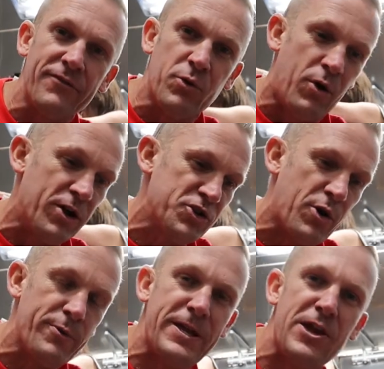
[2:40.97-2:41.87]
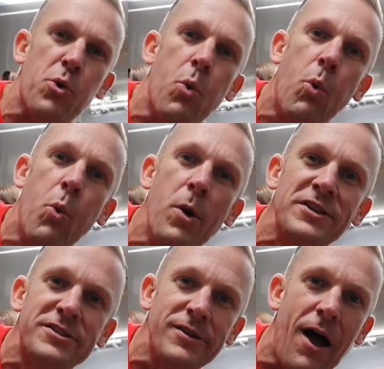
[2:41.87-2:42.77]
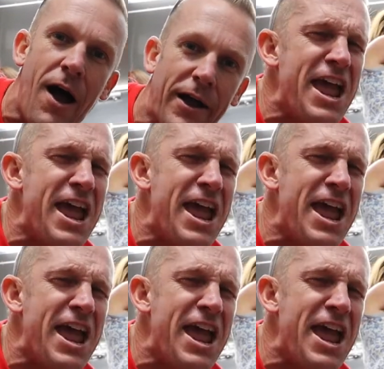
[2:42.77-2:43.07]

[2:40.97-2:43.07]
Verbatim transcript: of the wash order, we get one sock.